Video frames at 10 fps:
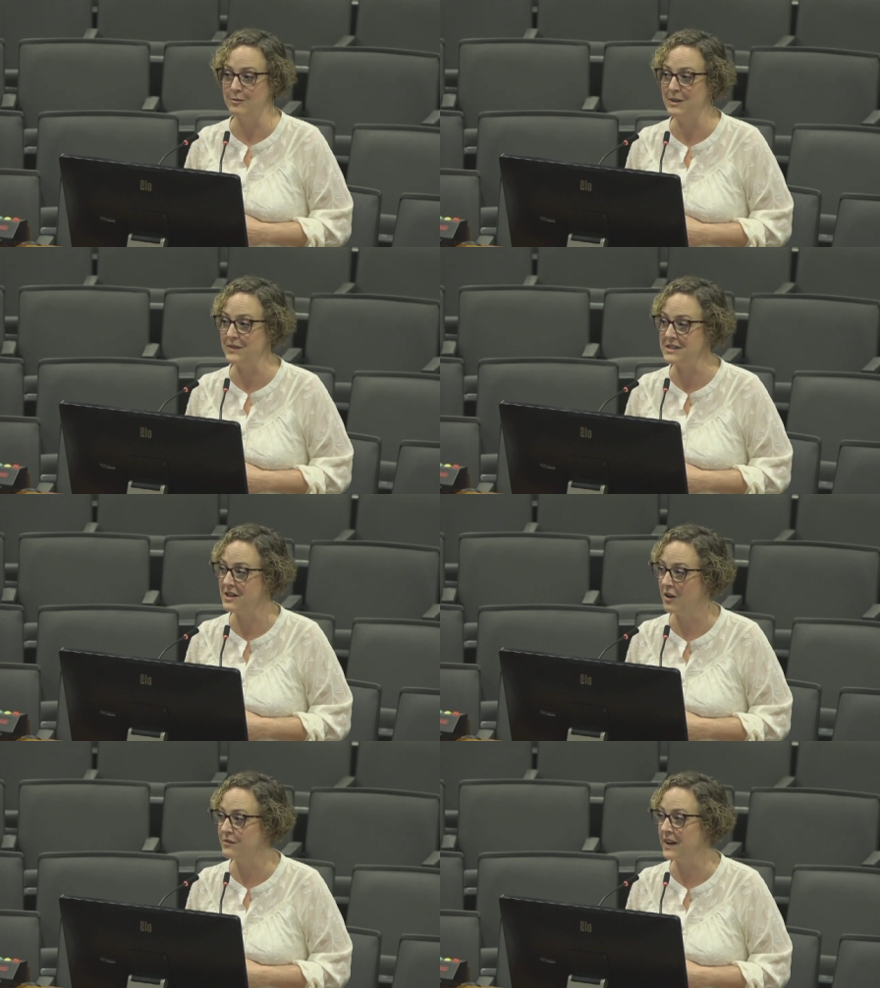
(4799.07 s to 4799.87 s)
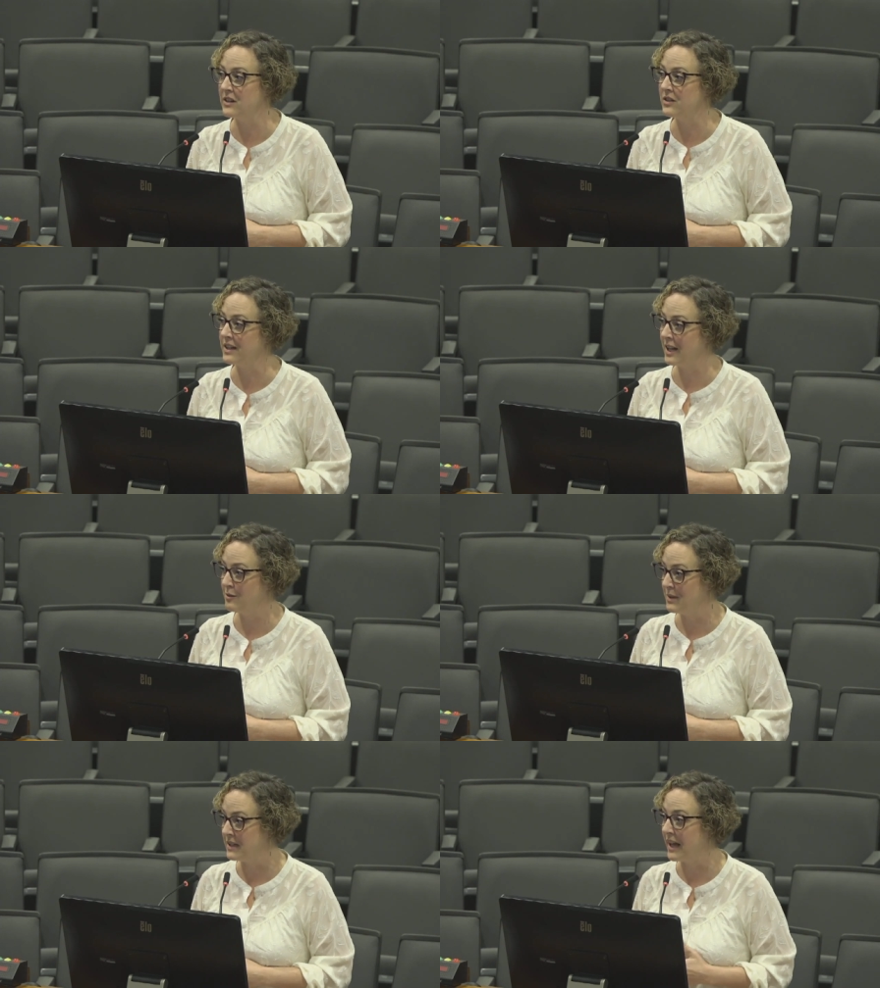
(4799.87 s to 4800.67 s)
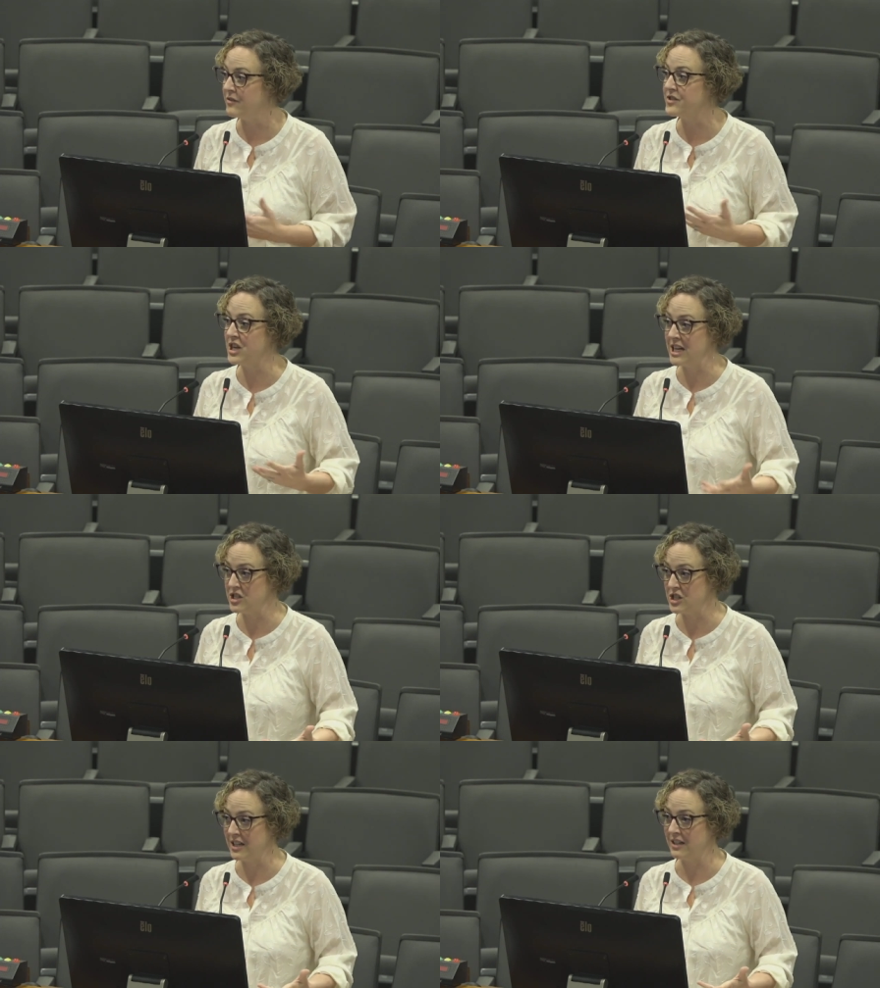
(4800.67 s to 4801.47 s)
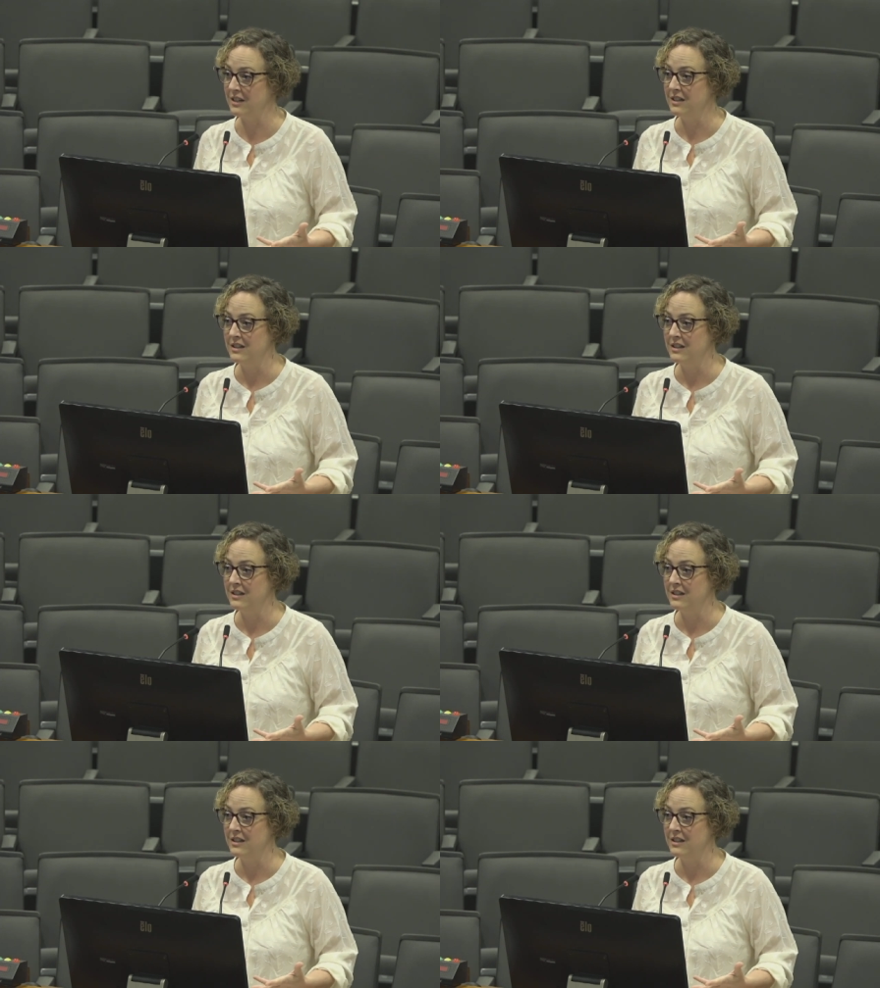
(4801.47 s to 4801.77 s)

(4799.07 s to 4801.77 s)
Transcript: If it's not fatal, it can be life-changing